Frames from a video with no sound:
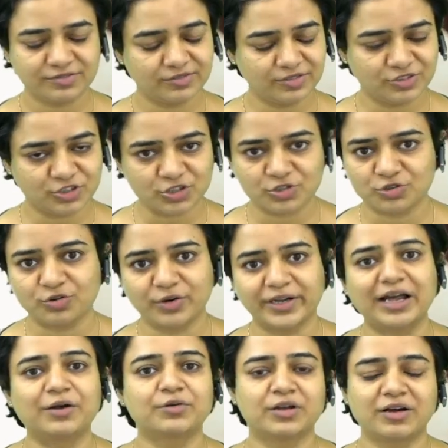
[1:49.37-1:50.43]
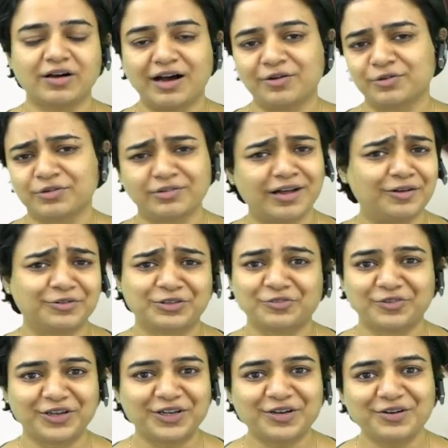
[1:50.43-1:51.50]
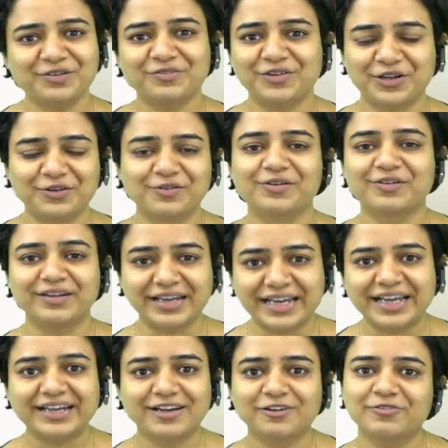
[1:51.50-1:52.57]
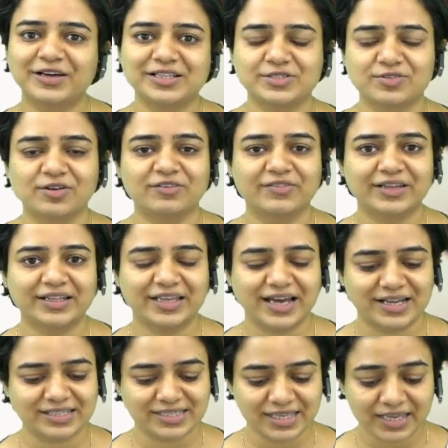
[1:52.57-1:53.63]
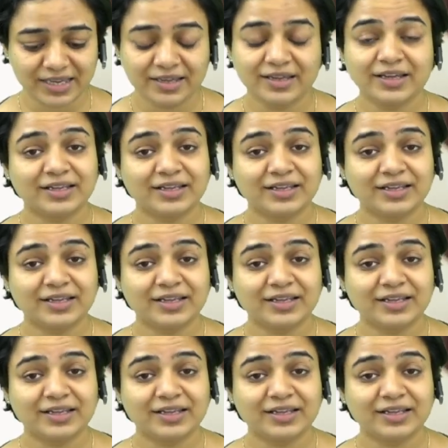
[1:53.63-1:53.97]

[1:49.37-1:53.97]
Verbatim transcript: just throw it out, out, out the window. We don't need it while solving the R C.